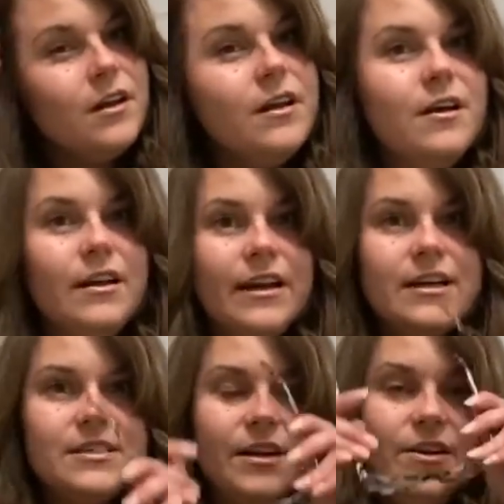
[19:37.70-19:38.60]
Like I
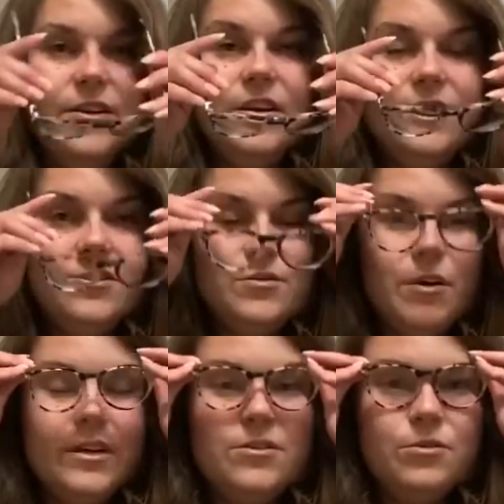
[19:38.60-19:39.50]
said, you can use
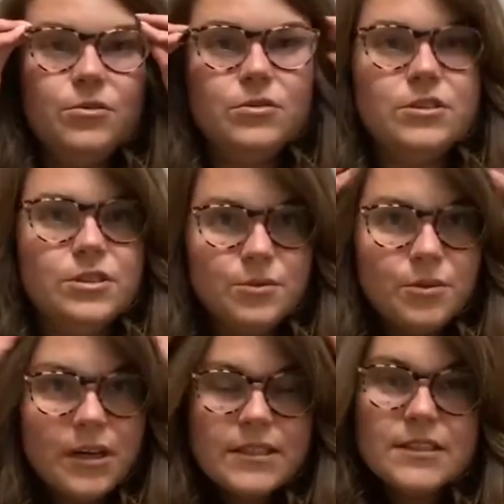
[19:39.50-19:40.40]
what tools you
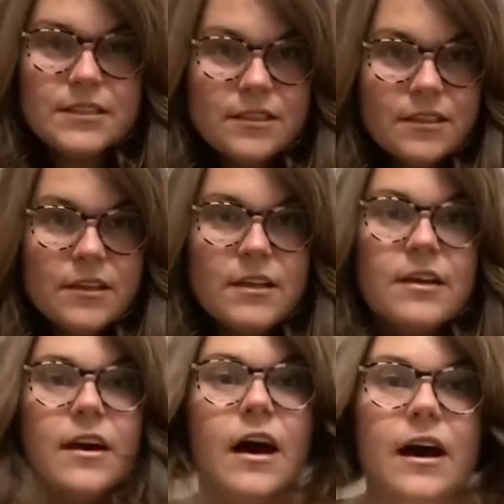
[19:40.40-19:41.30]
want.
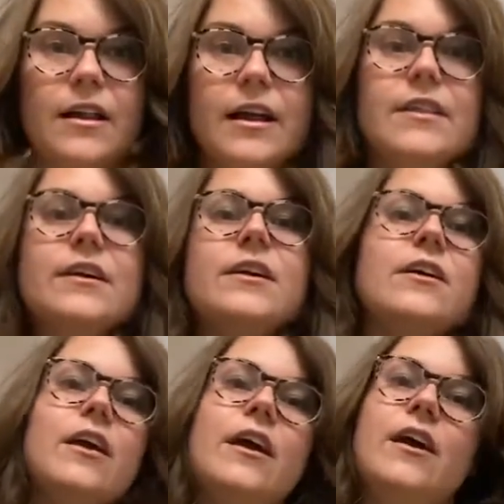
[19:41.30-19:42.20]
I like the
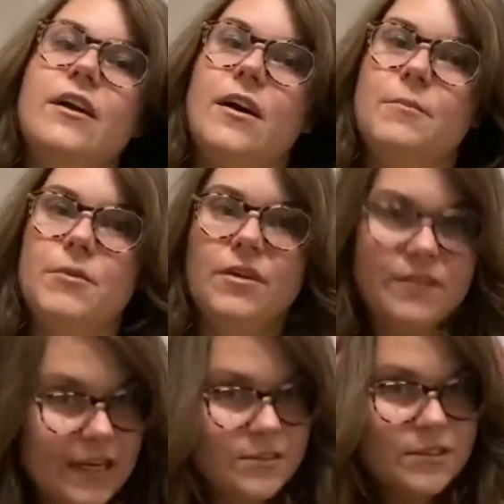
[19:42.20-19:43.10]
curling iron. I'm really
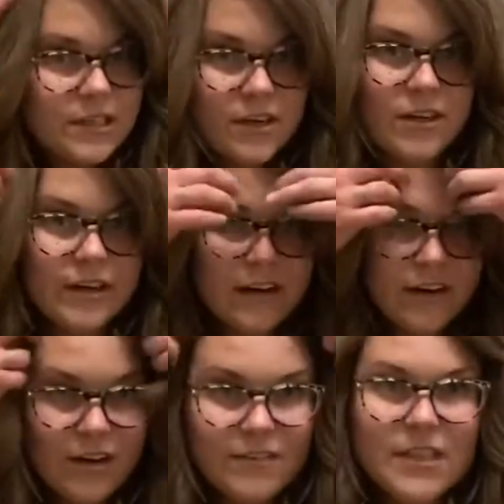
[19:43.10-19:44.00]
fast with the curling iron,
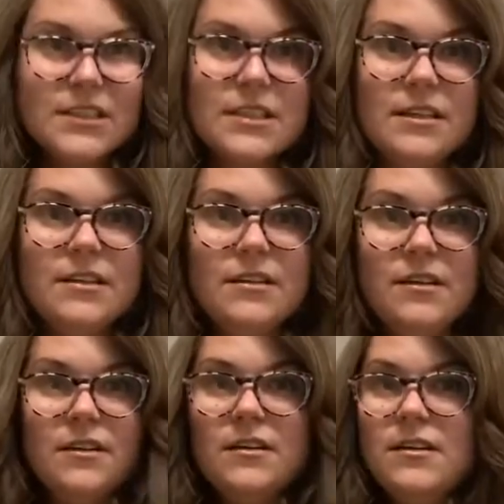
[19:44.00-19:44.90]
obviously.
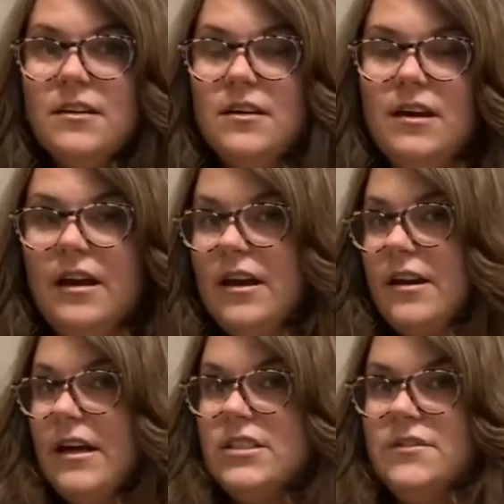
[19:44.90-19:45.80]
And I
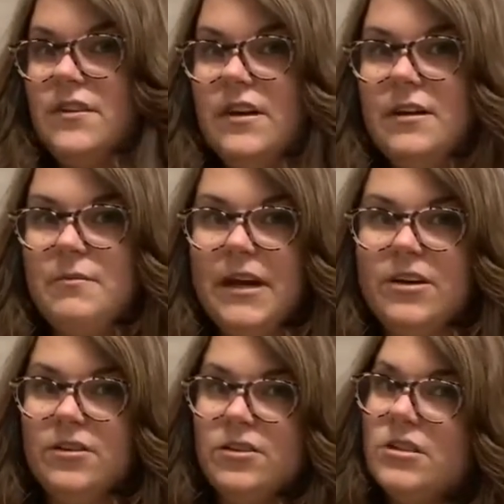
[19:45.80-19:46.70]
just feel like my
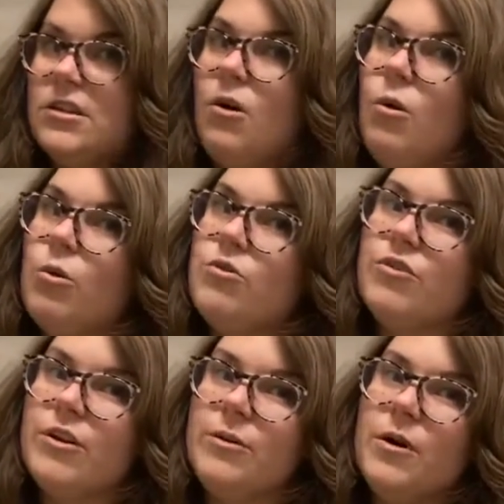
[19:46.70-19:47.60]
curls hold
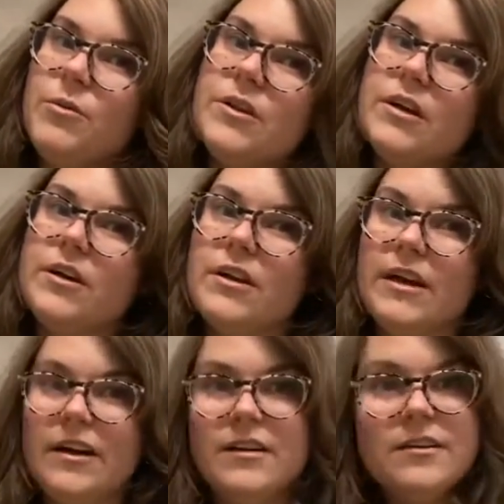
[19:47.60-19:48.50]
really well with the curling
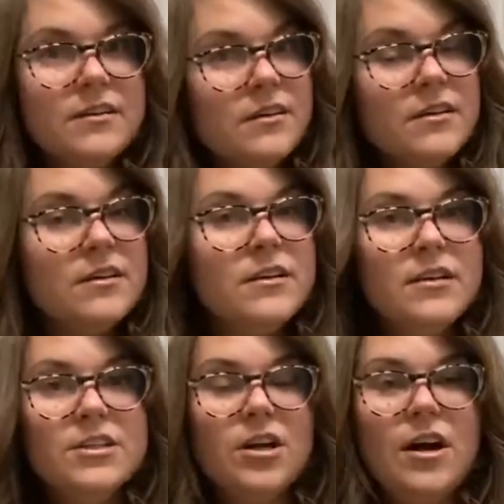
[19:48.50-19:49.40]
iron.
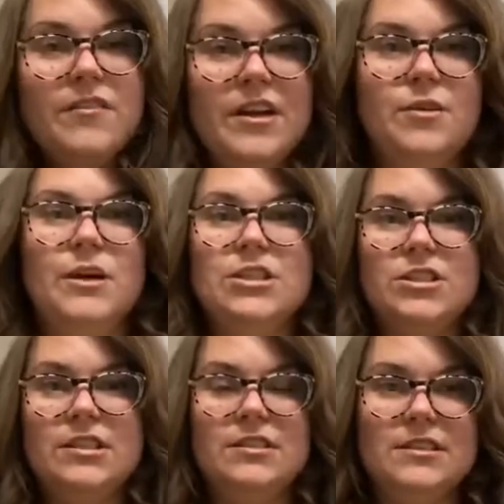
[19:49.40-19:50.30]
Do y'all have any
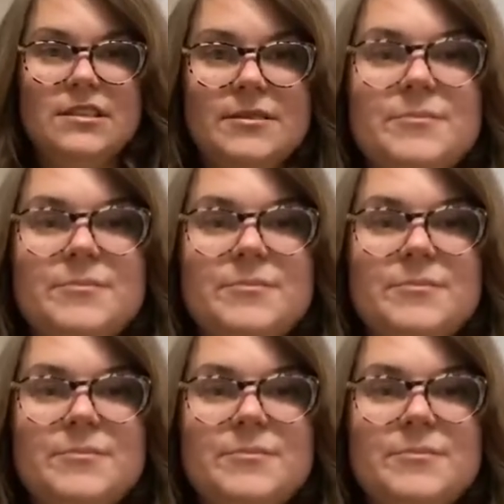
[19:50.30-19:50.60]
questions?